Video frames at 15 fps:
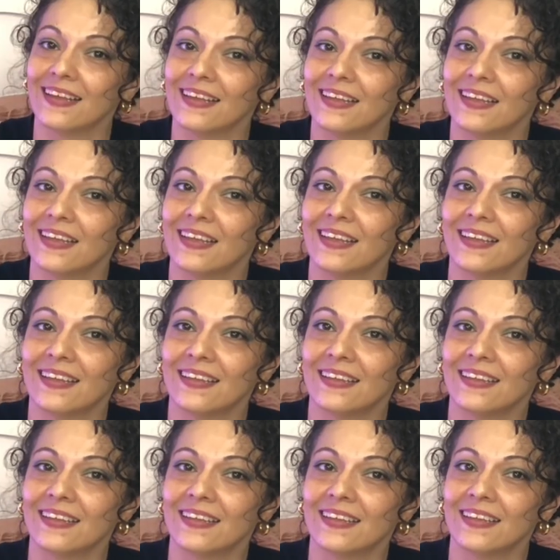Bitches hitting
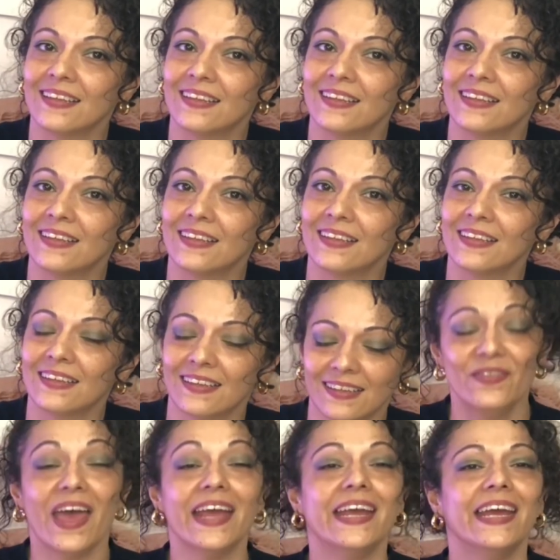like Javante.
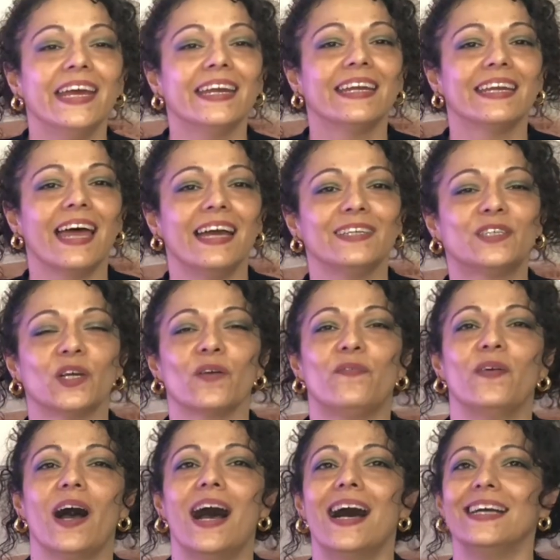They hitting like
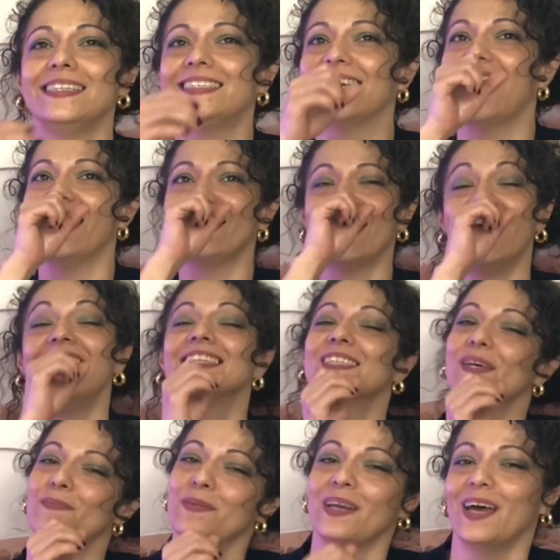Javante. That's
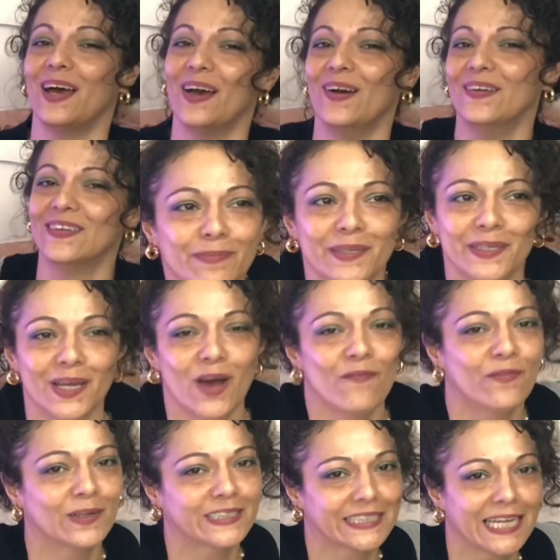a blow. Been known
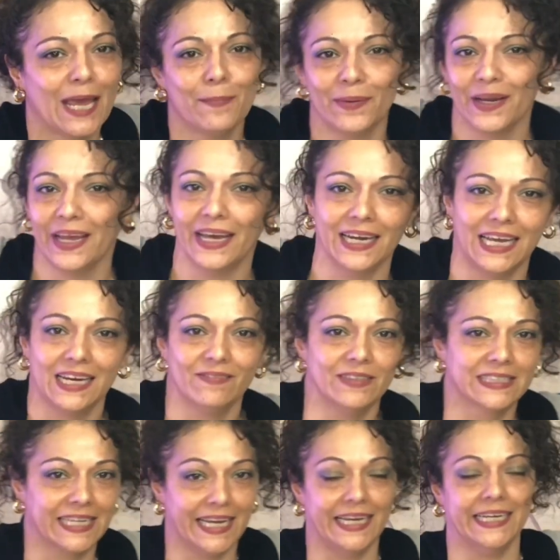for slapping the hell out of
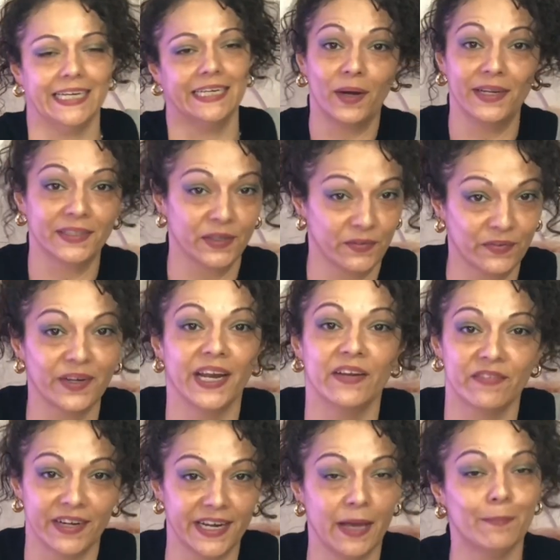his lady. Right there in front
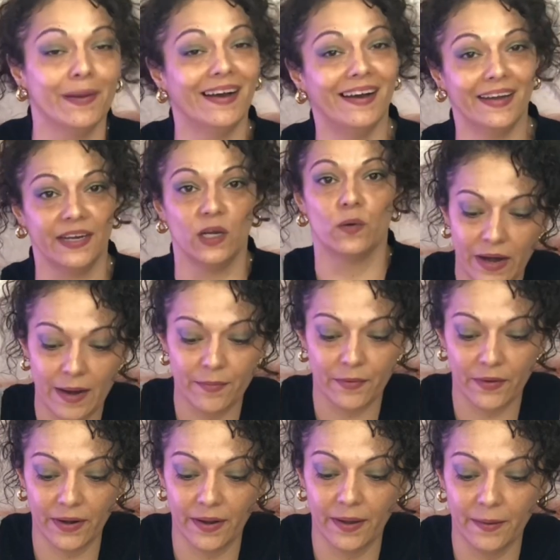of her damn body.
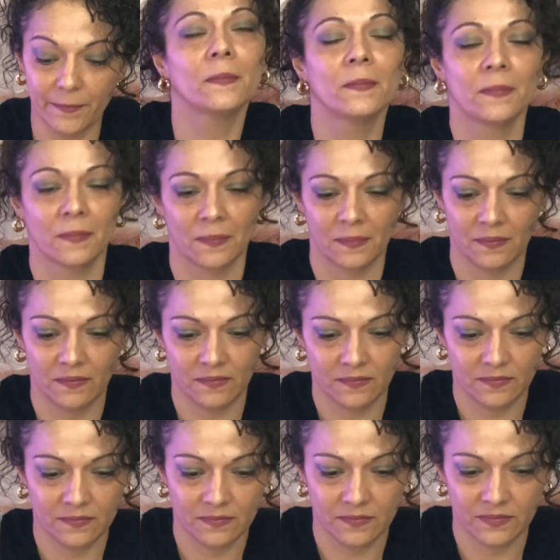Forever up. Me and the
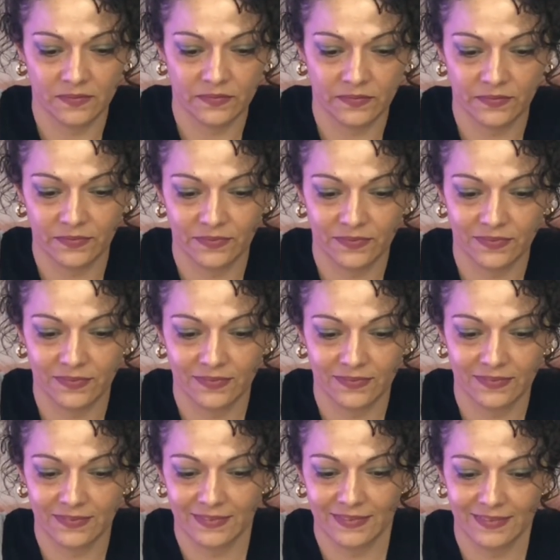rich niggas
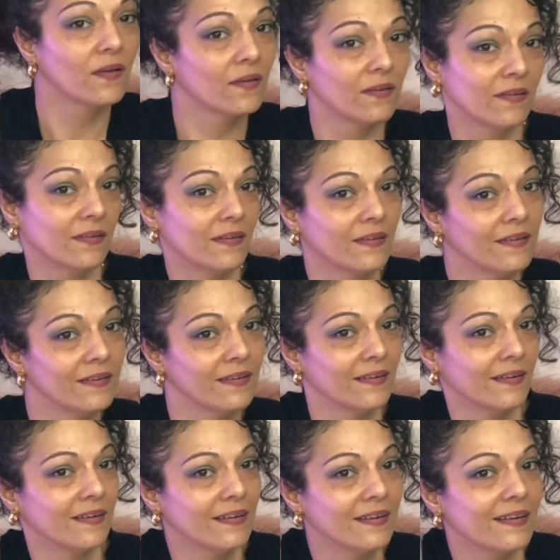company. You broke
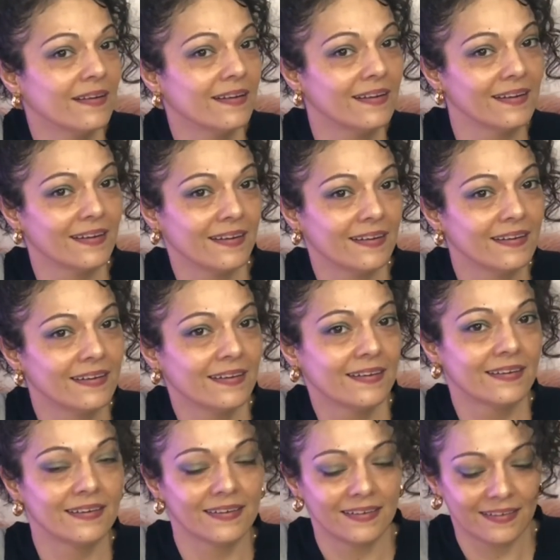niggas could never. Y'all
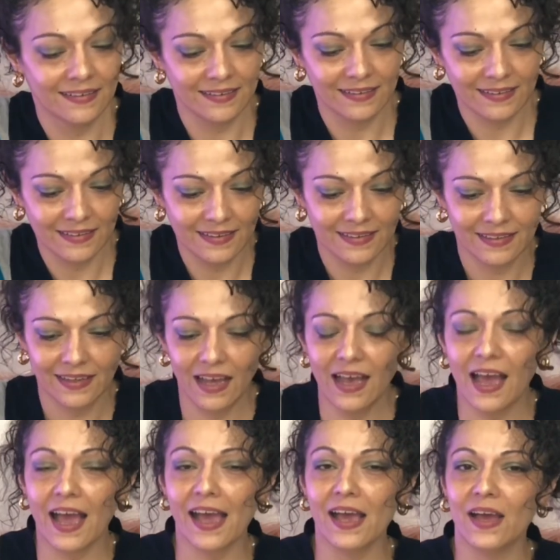gotta do better.
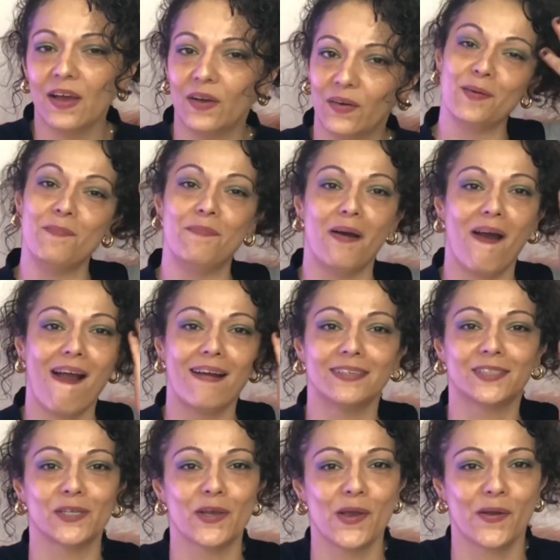Oh! Some
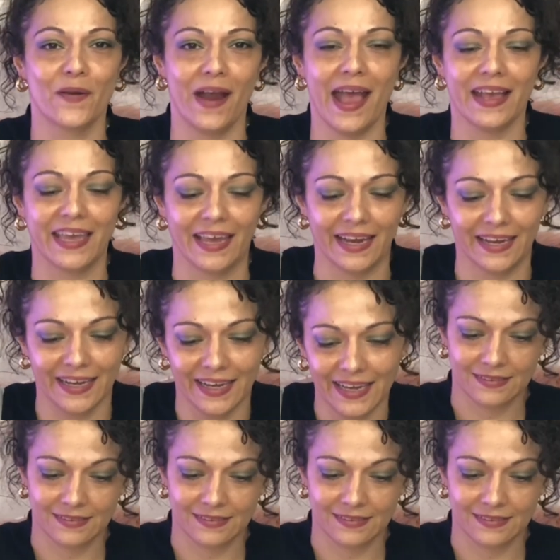bars are cracking.